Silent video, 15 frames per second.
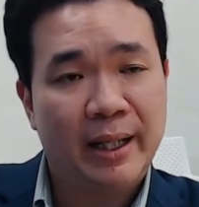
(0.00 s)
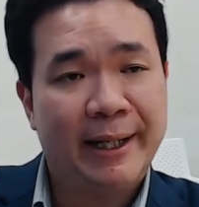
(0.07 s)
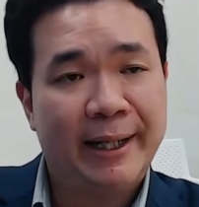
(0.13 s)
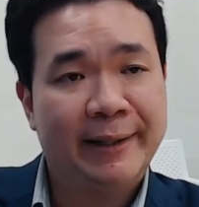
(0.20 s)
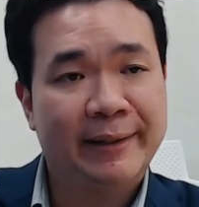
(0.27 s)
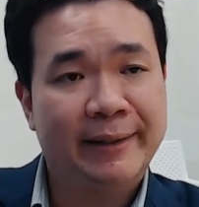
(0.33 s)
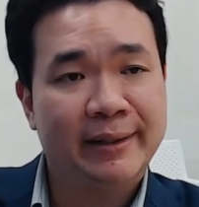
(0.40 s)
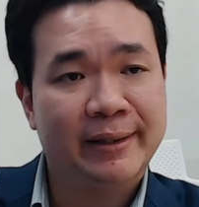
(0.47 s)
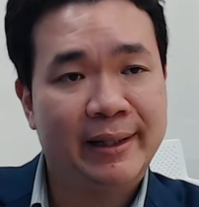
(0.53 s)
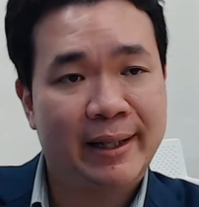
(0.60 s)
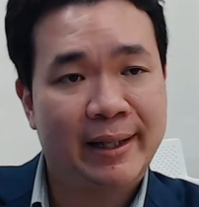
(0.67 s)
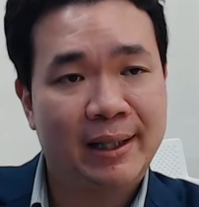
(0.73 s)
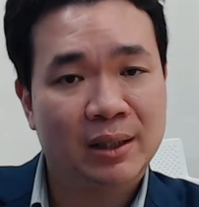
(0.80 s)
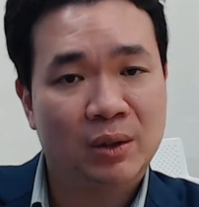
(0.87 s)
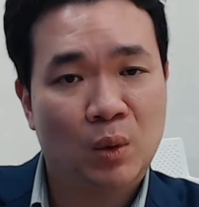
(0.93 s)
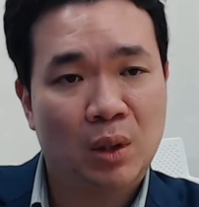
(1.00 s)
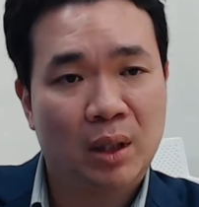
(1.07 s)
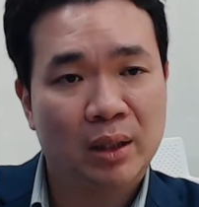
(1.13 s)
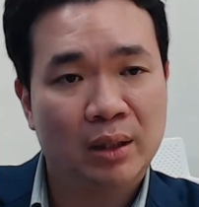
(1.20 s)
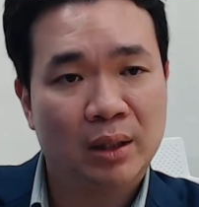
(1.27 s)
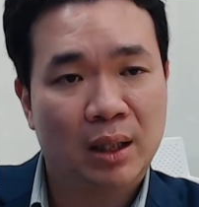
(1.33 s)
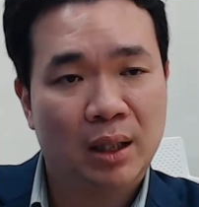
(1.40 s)
And the other
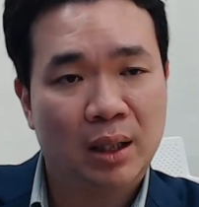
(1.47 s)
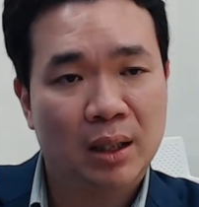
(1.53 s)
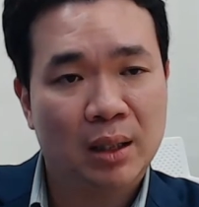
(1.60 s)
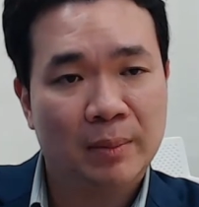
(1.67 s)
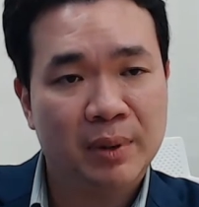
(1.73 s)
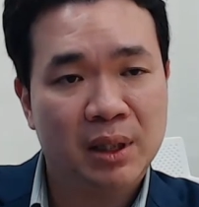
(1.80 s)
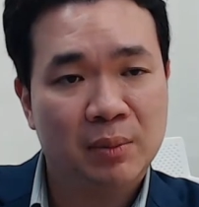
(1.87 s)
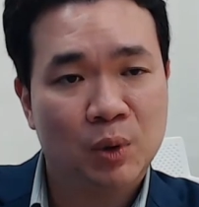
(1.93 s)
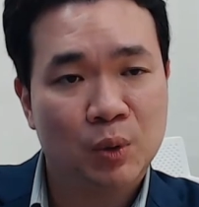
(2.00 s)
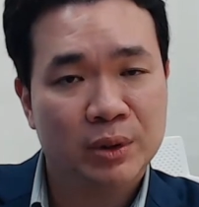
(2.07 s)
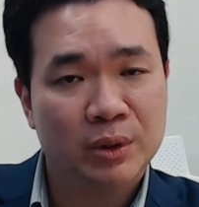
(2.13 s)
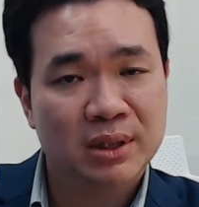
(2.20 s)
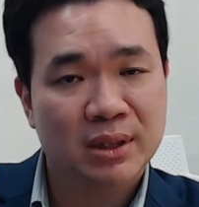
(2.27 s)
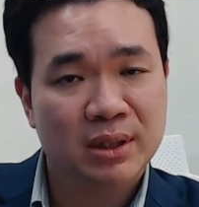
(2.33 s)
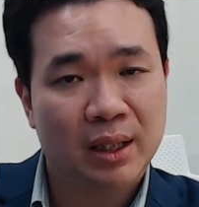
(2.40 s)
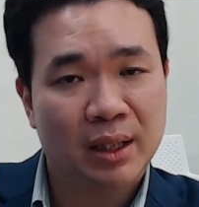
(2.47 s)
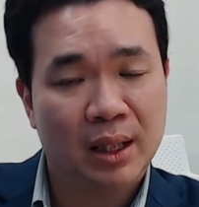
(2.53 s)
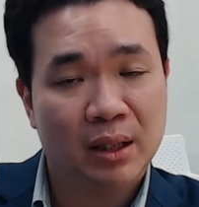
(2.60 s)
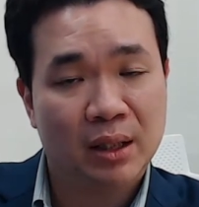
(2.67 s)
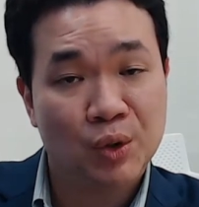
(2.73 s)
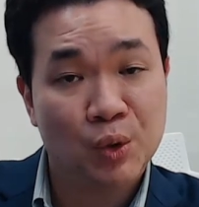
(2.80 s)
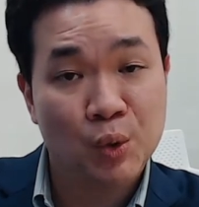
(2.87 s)
one, uh, people would say
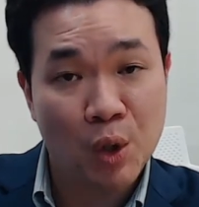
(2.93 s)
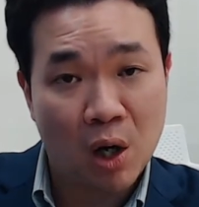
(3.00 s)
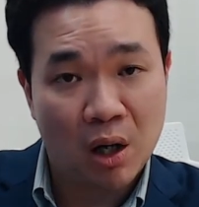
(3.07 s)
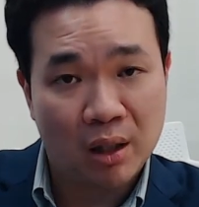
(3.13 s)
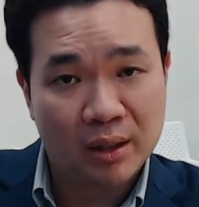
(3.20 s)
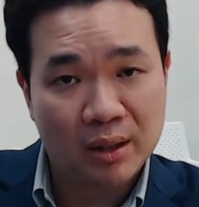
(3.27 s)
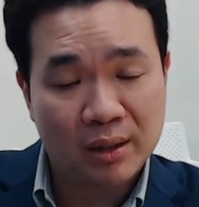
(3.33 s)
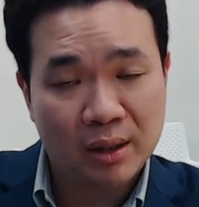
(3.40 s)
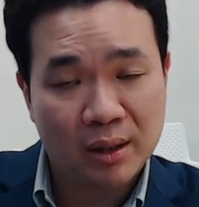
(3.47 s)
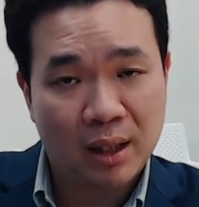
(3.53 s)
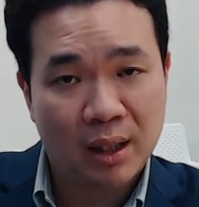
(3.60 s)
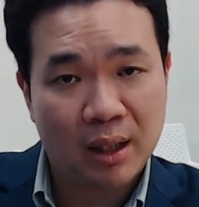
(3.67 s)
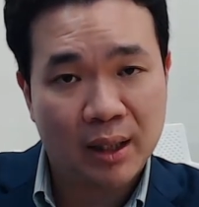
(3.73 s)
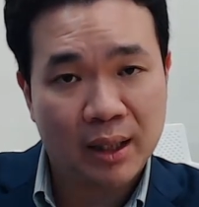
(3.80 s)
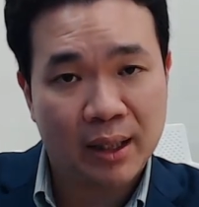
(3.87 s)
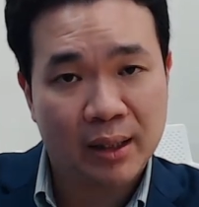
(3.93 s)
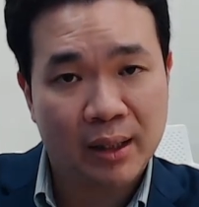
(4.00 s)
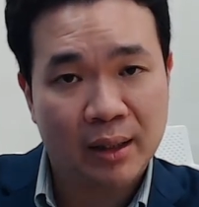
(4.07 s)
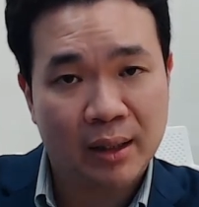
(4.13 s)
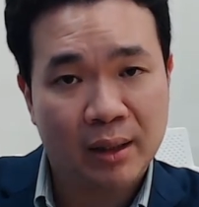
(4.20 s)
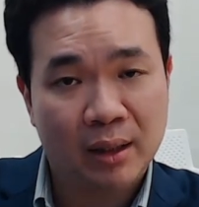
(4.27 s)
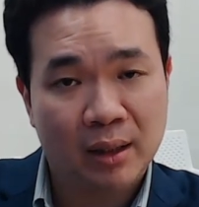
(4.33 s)
uh, New York uh,
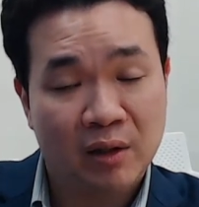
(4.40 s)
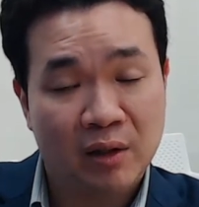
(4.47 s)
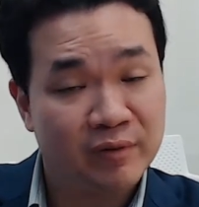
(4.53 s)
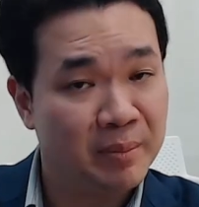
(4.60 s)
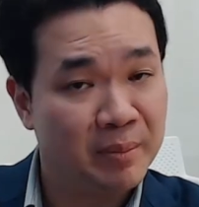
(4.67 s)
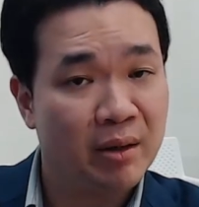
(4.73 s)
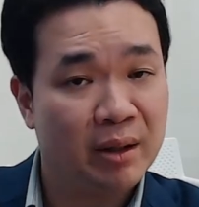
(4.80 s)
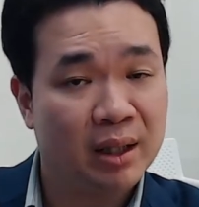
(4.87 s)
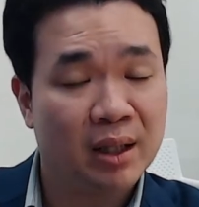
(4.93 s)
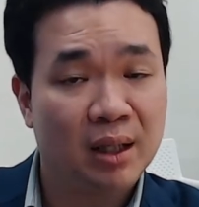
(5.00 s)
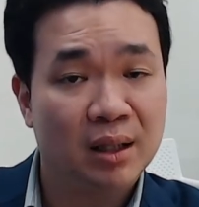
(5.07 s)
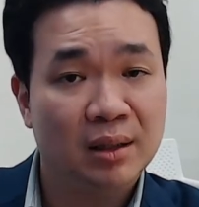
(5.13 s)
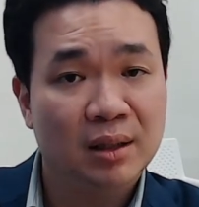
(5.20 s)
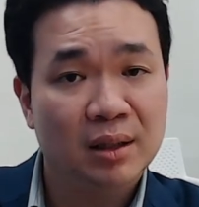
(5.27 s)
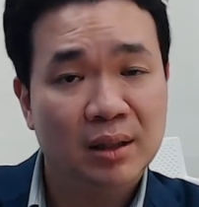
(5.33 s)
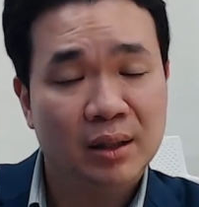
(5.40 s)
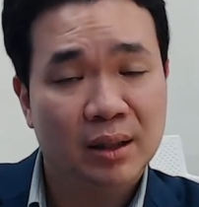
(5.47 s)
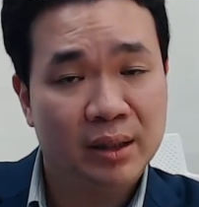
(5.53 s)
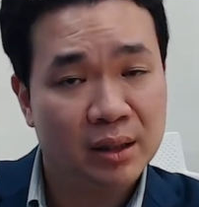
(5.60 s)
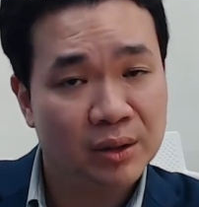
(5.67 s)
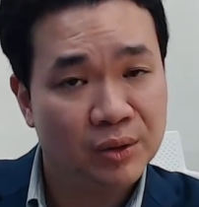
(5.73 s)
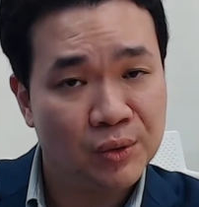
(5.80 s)
in North America,
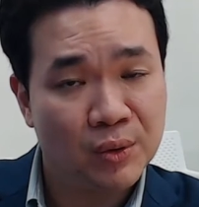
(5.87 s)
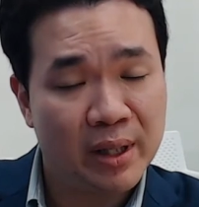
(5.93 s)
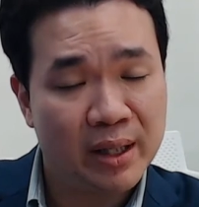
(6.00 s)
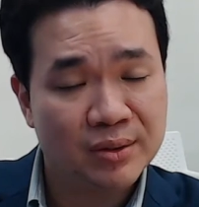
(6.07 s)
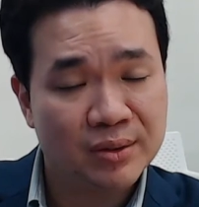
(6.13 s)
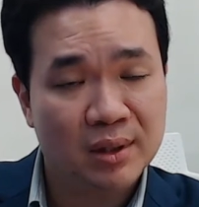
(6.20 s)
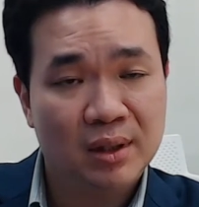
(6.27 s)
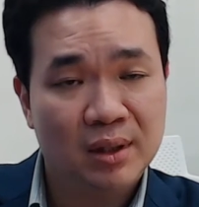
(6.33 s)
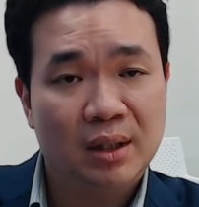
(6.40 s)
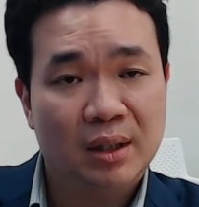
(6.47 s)
in the U.S.